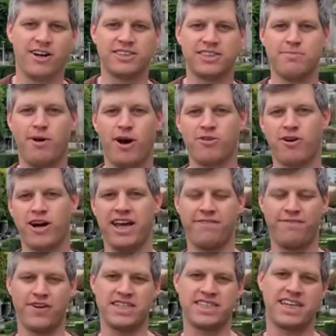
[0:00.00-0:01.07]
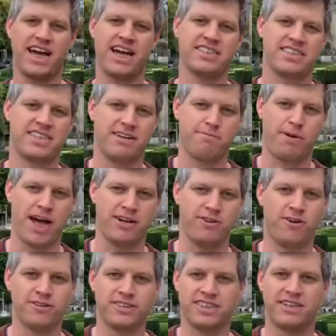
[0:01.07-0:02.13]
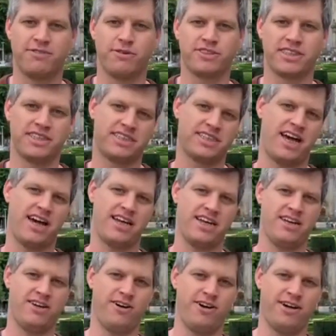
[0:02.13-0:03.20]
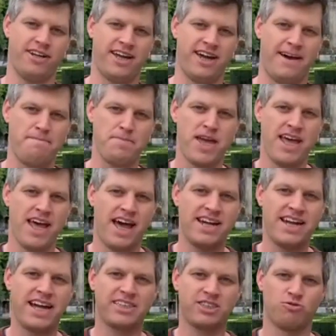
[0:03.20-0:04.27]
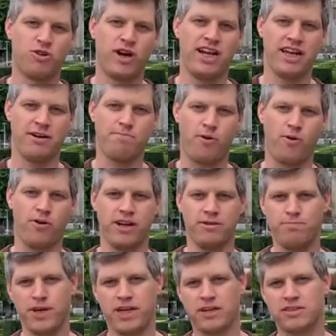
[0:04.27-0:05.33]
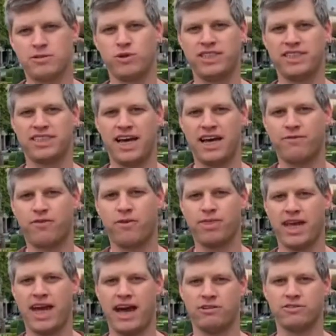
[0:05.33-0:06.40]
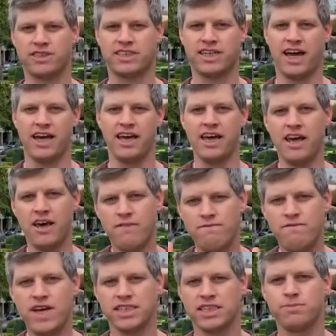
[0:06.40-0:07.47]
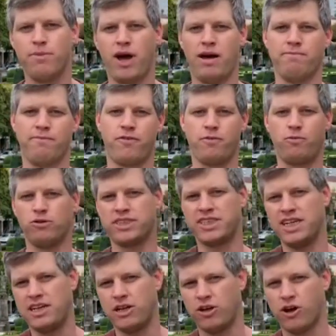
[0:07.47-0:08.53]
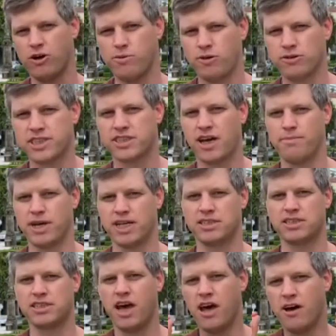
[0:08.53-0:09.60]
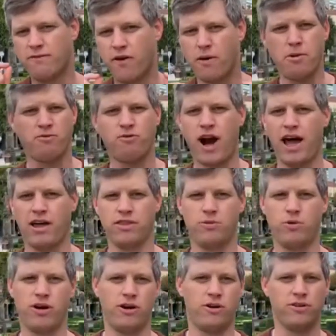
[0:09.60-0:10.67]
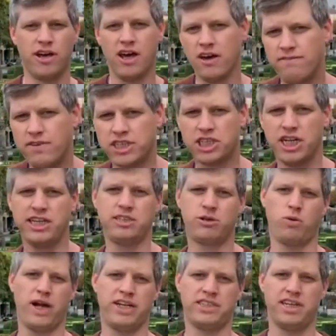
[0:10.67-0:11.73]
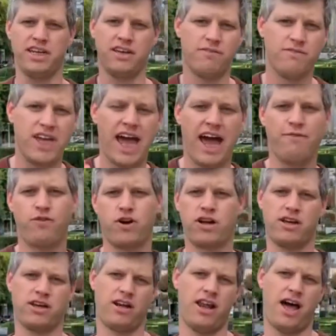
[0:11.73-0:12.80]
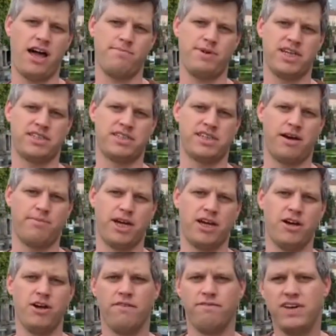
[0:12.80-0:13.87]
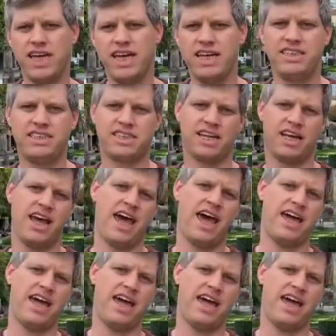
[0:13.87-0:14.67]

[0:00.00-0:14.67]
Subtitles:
I got to moderate a fantastic panel on civil society earlier, and that's really important because we said from the outset, this month we'll see global summits from around the world. The G20, the Africa Climate Summit, the East